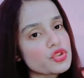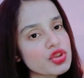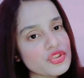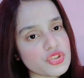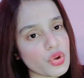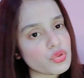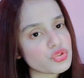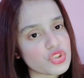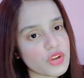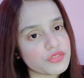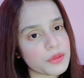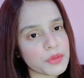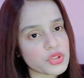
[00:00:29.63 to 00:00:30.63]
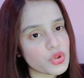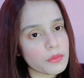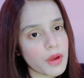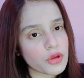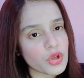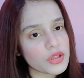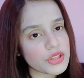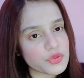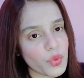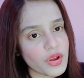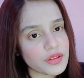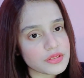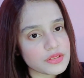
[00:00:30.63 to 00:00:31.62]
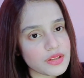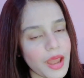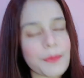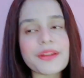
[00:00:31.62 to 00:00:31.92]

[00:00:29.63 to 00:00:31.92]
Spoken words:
you just don't shove them in your mouth all at once.